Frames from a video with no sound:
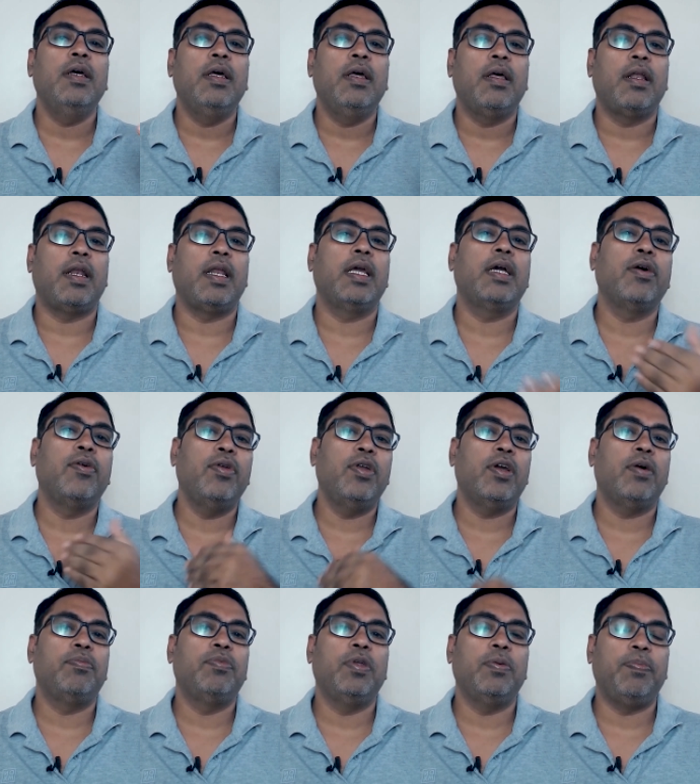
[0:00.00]
recovery
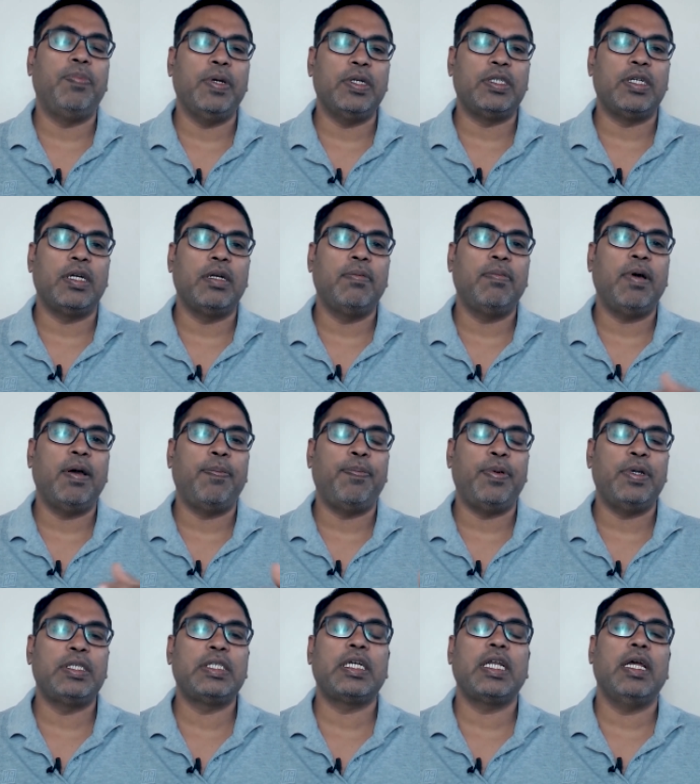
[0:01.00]
of the patient by
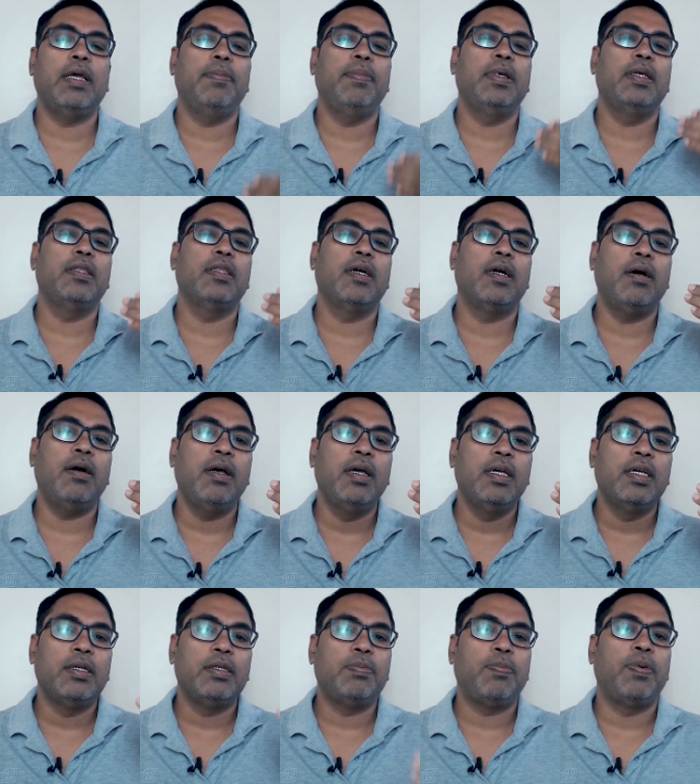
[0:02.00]
prescribing the
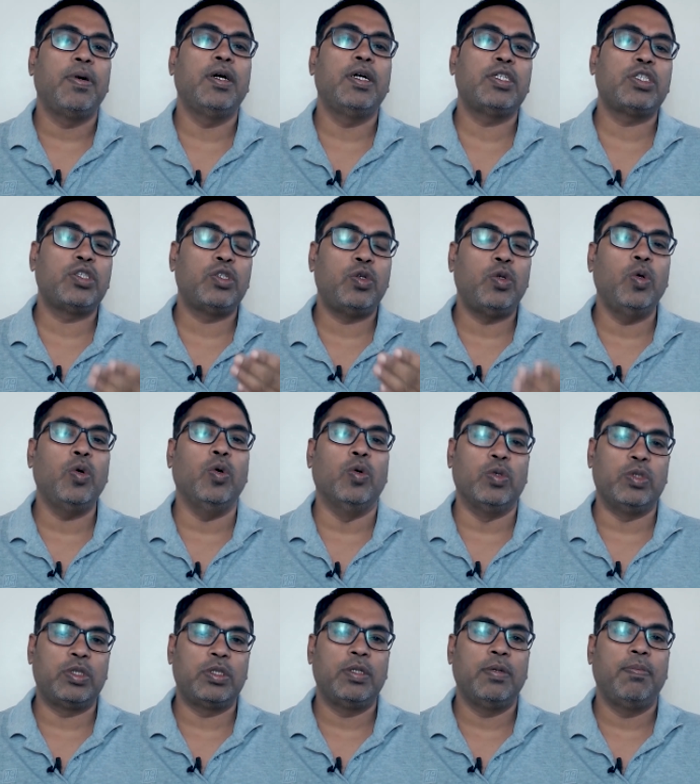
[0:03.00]
first
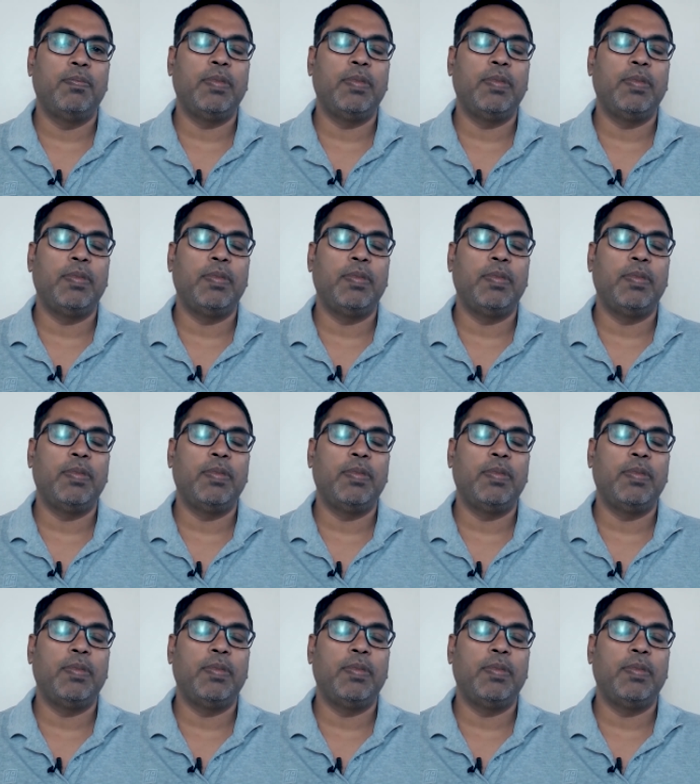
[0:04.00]
dose.